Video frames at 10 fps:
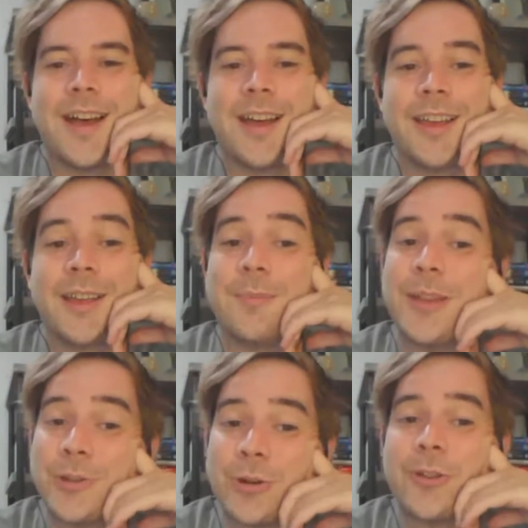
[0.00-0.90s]
Uh, and
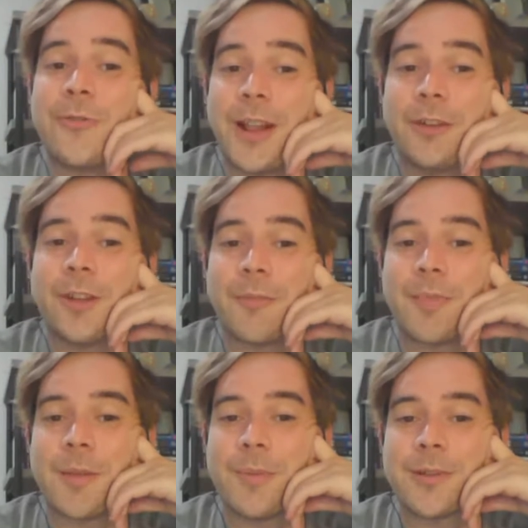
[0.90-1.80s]
be sure to follow
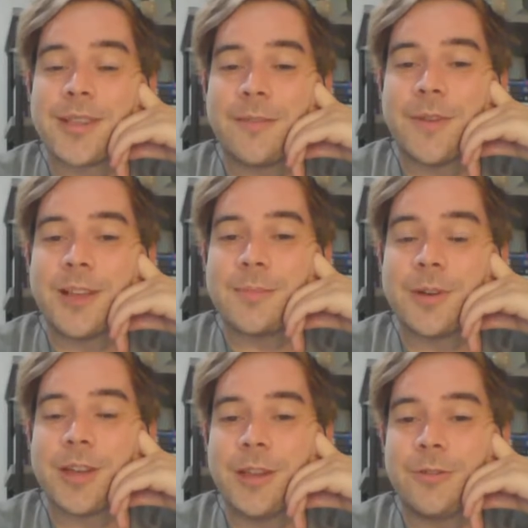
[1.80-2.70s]
Left Bank Books on
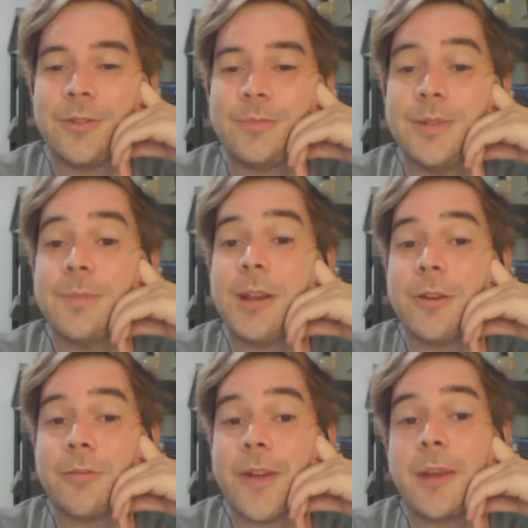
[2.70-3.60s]
Facebook and YouTube to be
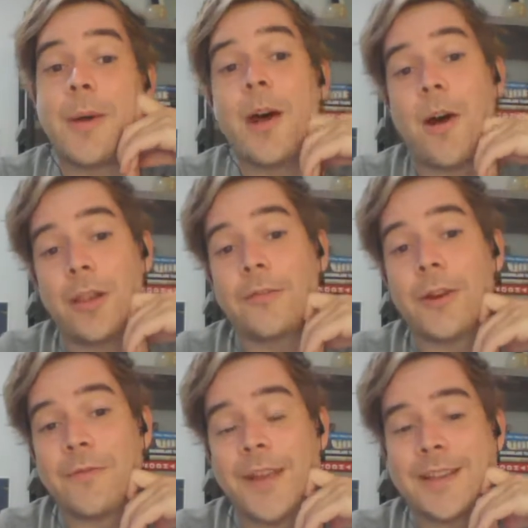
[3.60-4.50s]
notified about all of
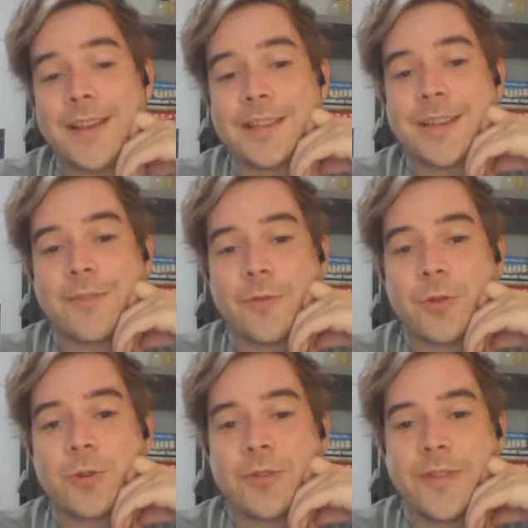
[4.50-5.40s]
our fantastic
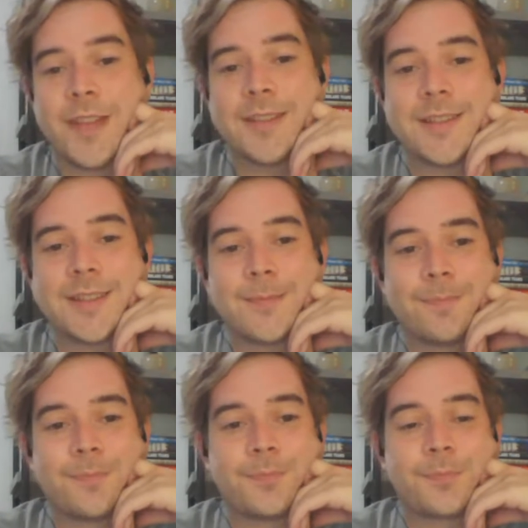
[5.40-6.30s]
virtual events.
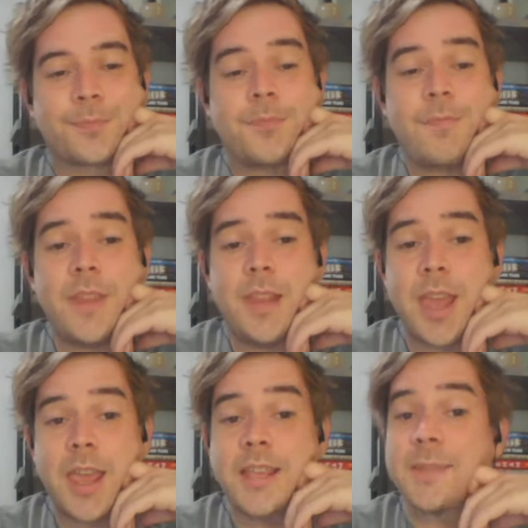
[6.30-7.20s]

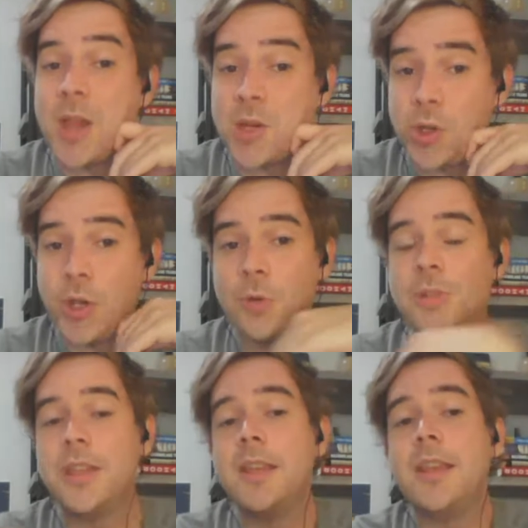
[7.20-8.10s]
A special
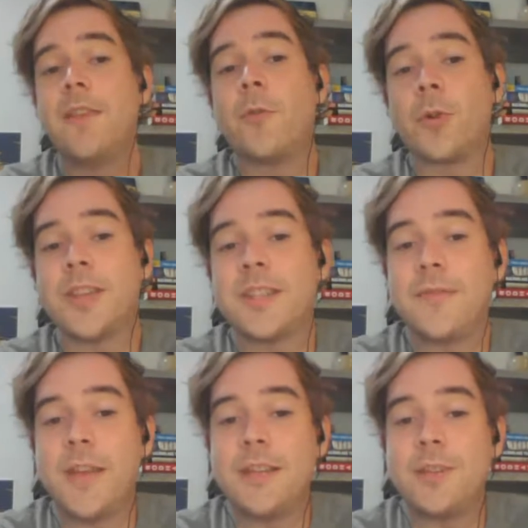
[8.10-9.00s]
note for this
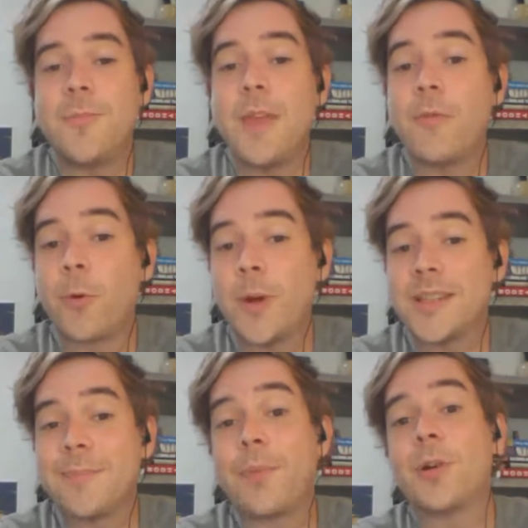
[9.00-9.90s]
event, you may
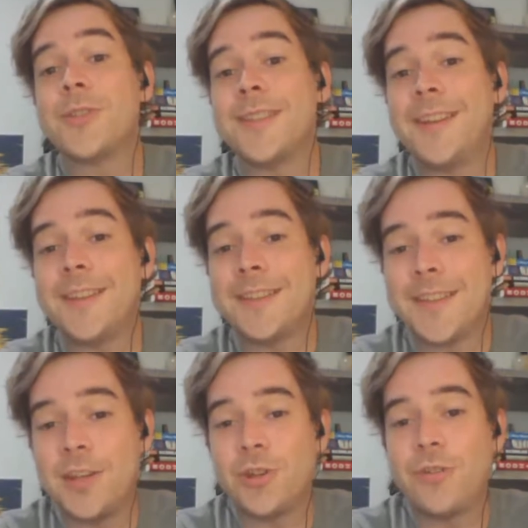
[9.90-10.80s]
request
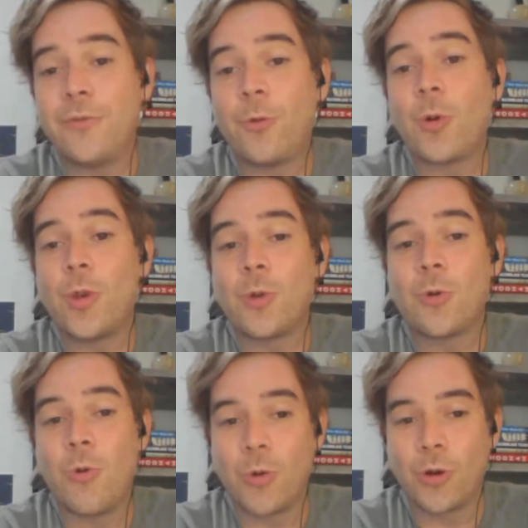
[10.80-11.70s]
personalization for
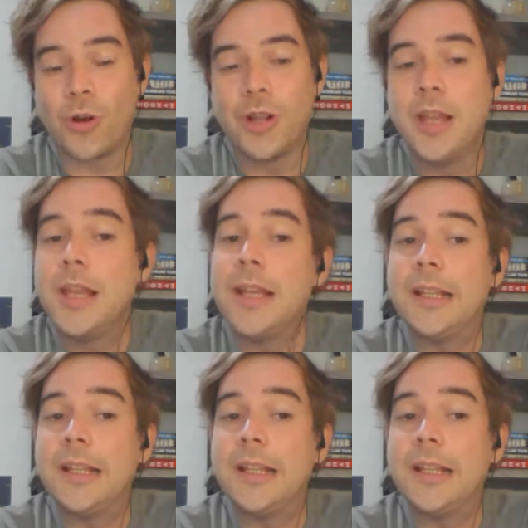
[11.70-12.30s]
your order.